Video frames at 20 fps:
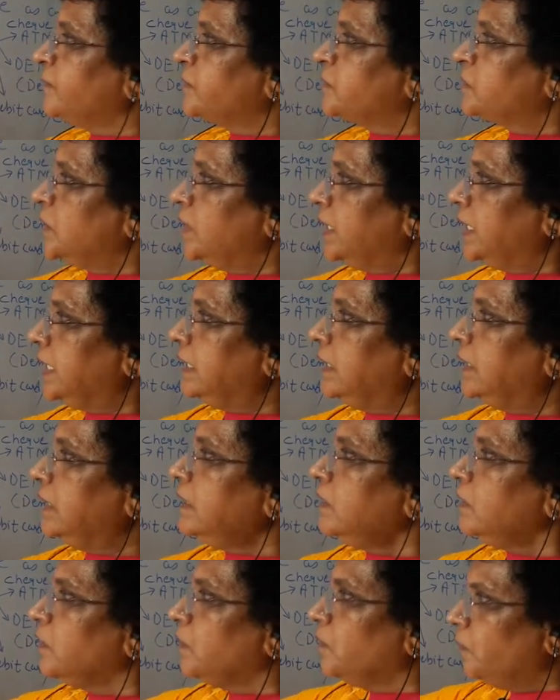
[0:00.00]
So
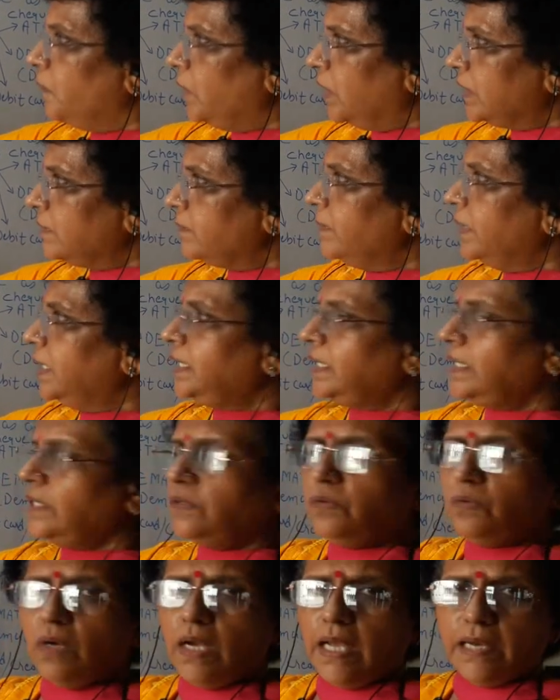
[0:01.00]
here, what money
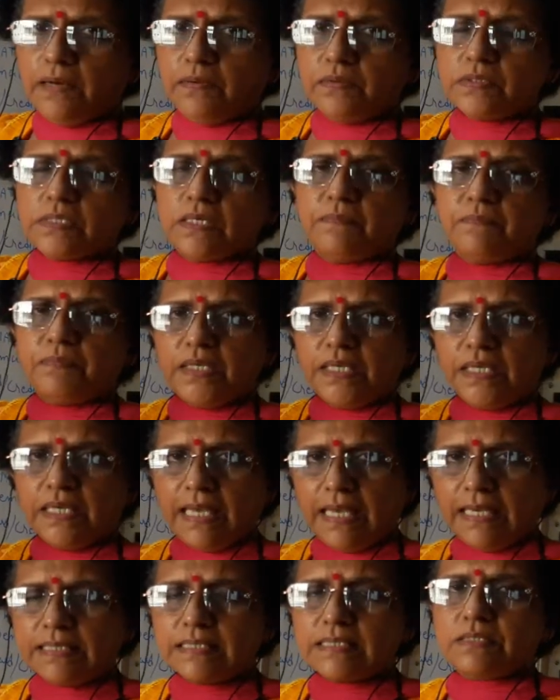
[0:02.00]
you have something
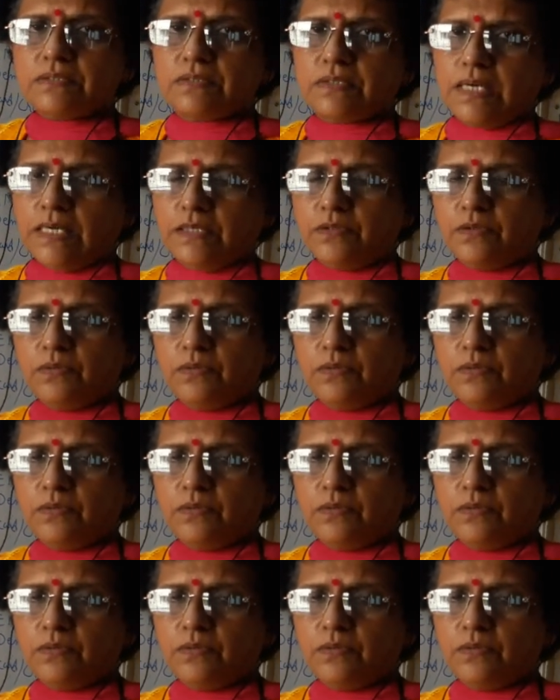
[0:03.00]
extra,